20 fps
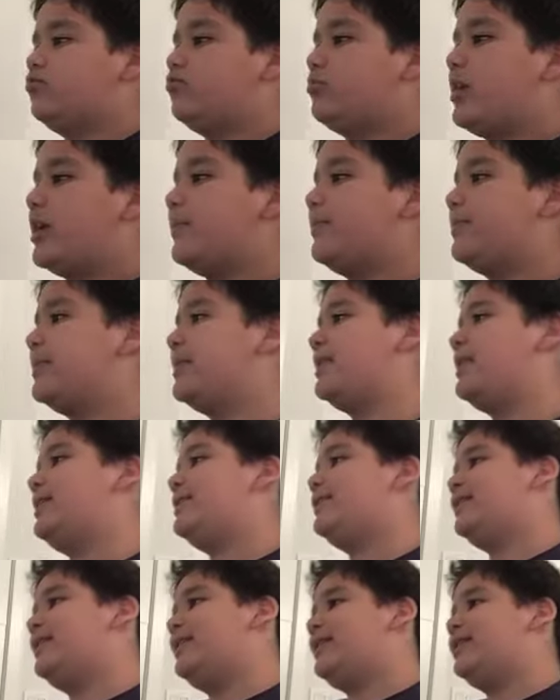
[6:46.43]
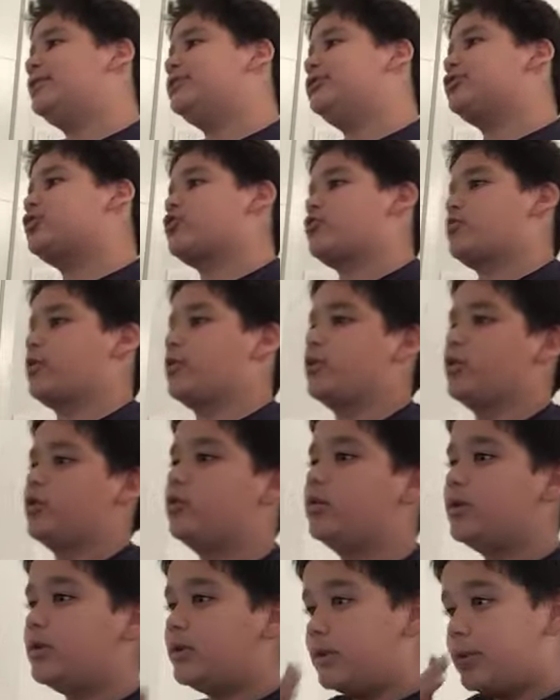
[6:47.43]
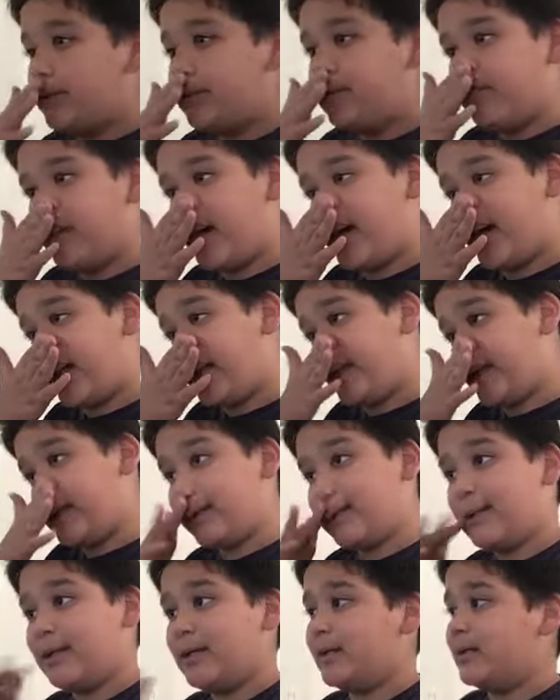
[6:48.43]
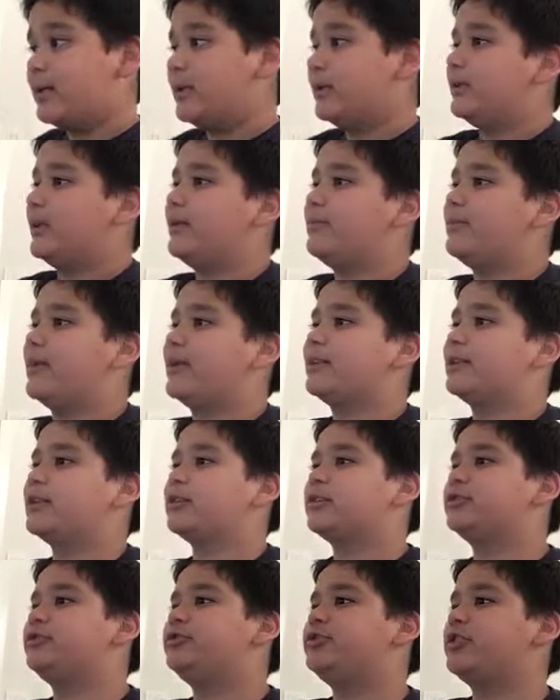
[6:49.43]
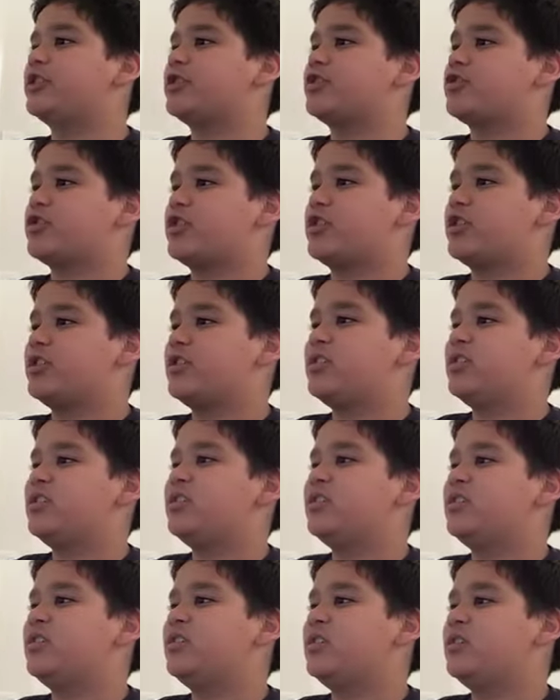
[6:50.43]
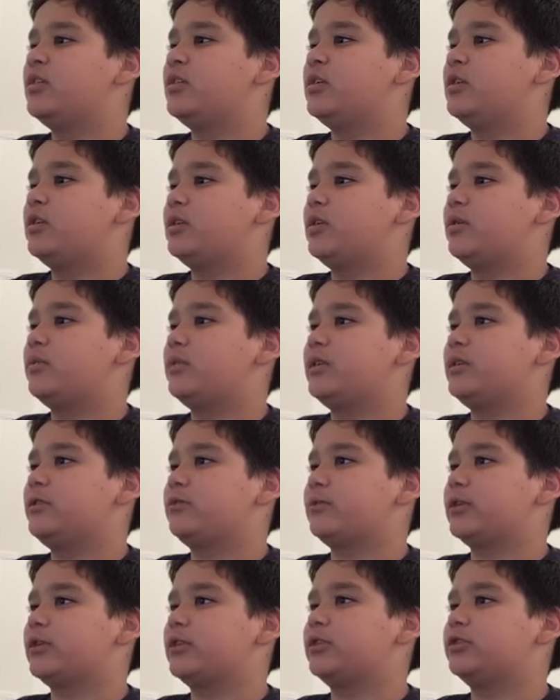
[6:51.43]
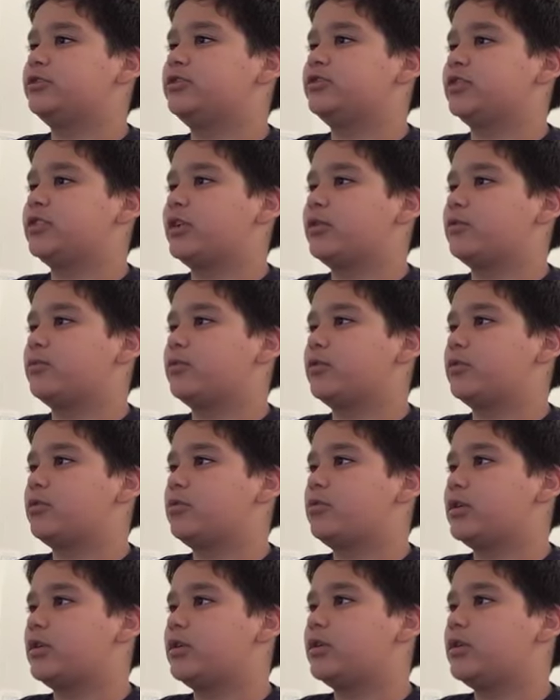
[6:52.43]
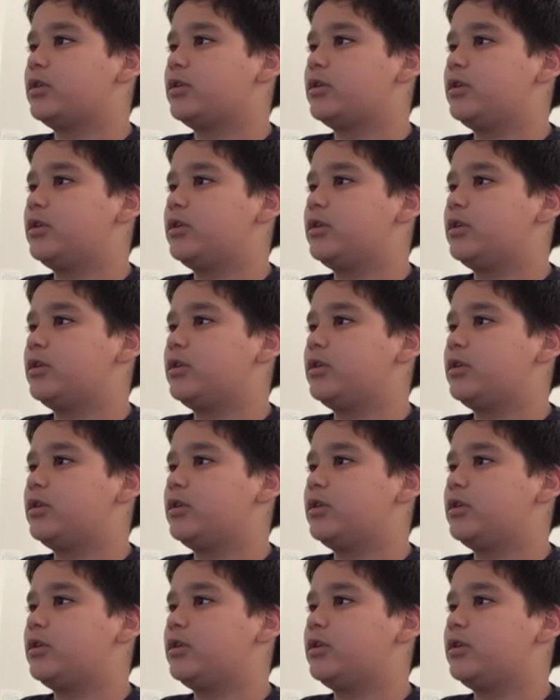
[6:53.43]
maybe he is true, but they made their decision. Let me read this again real quick.